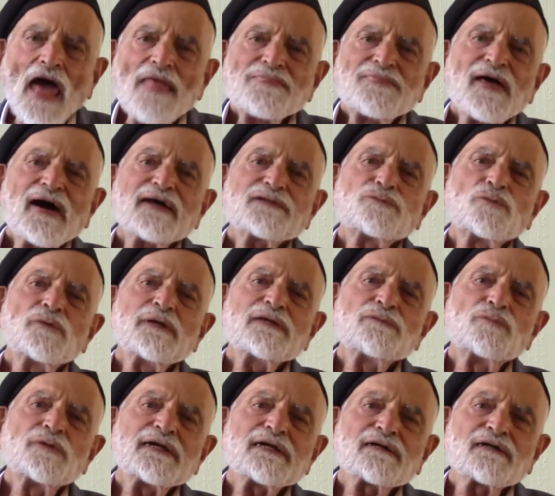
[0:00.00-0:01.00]
that we
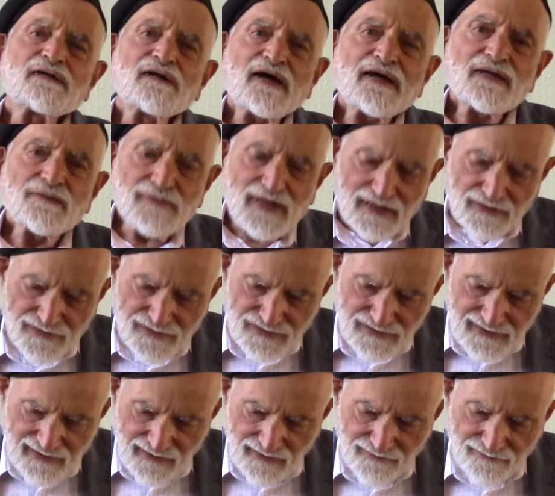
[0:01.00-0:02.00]
reclaim
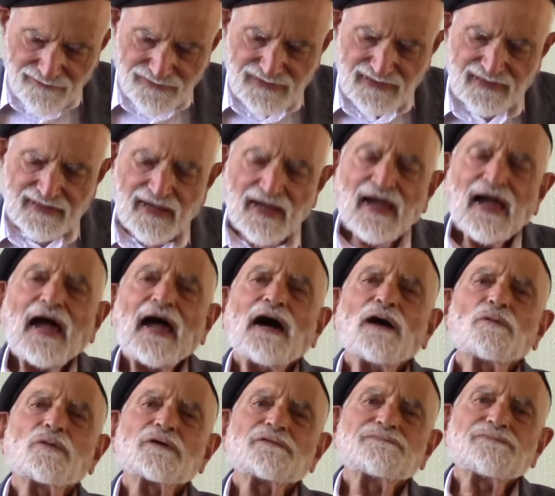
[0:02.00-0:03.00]
ourselves,
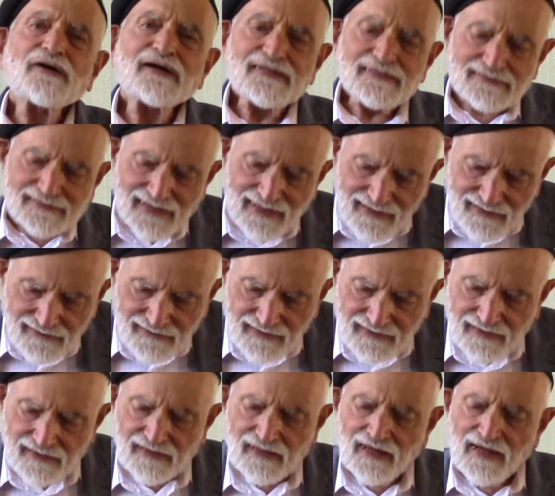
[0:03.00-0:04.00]
our
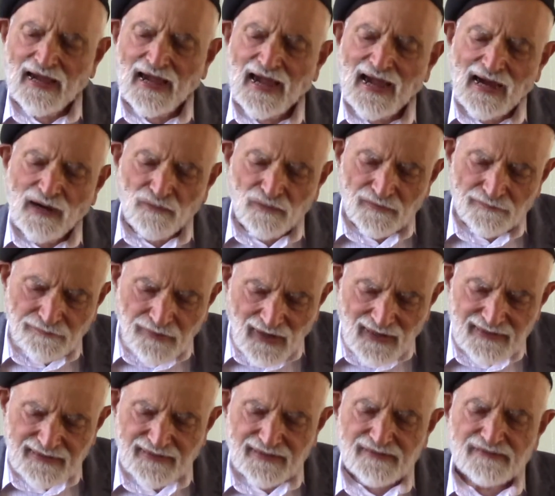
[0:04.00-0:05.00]
vitality, our
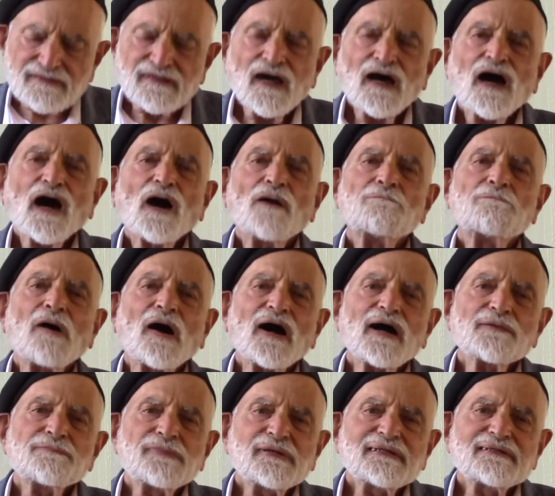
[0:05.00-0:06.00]
bodies by
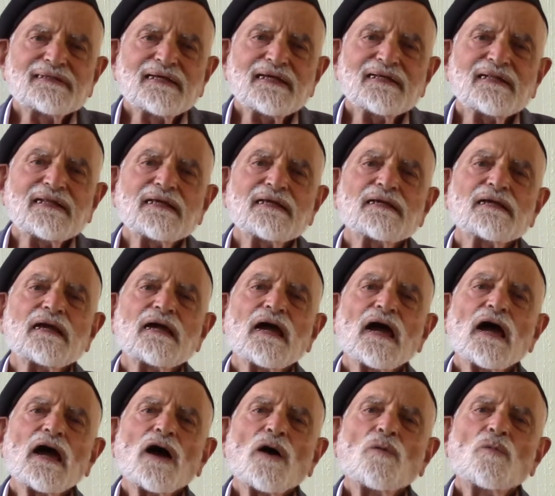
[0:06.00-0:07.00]
beginning
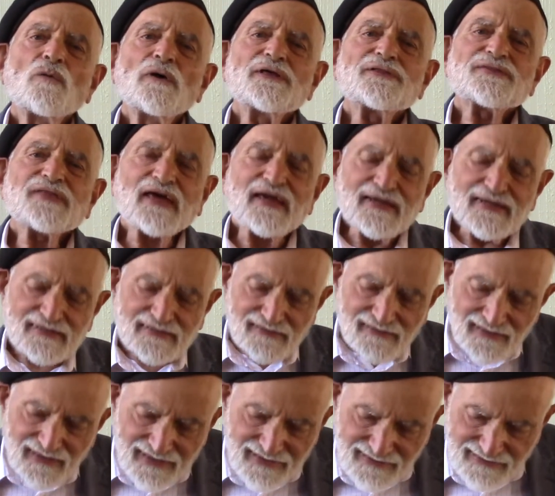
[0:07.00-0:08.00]
with a
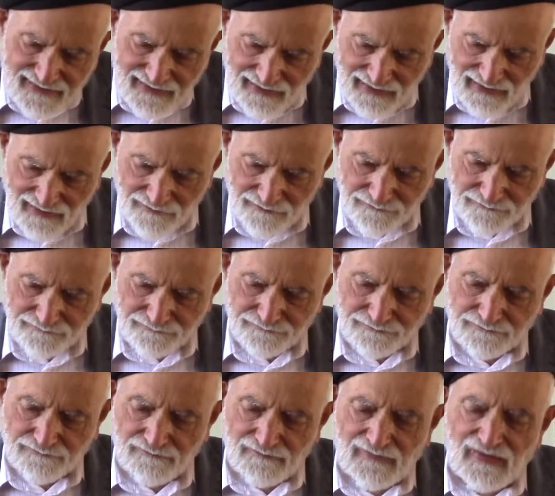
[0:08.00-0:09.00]
cleansing.
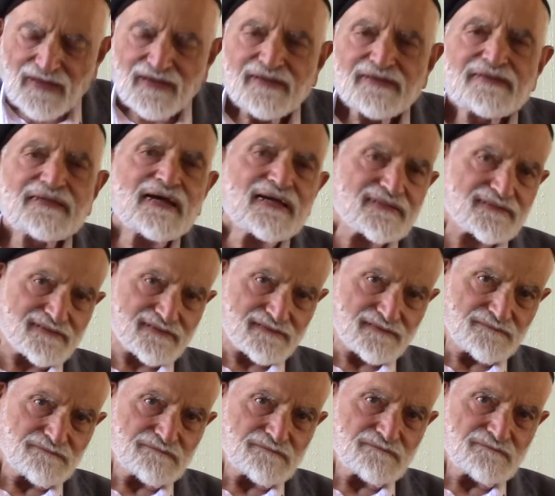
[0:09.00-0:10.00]
Yes,
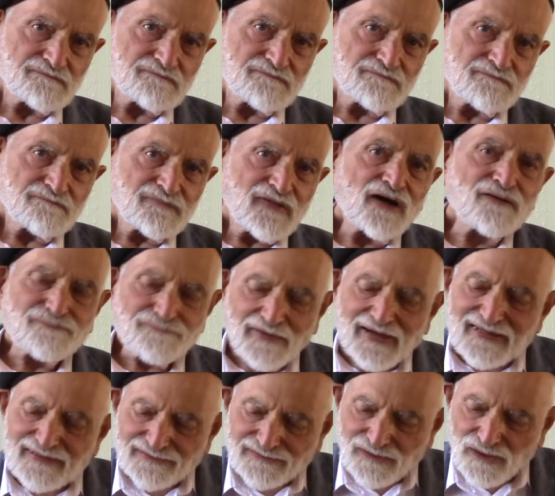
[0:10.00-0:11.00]
a
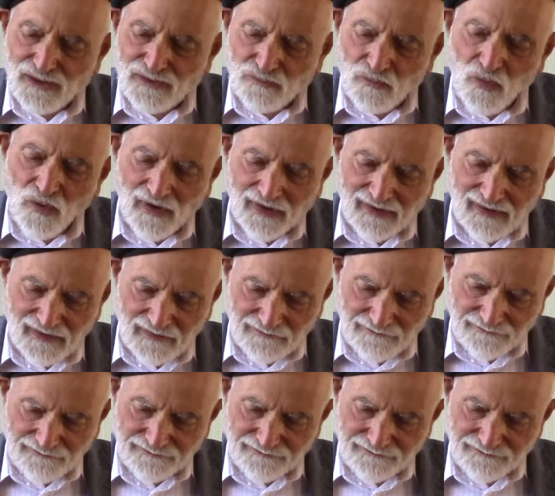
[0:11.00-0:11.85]
fast on water.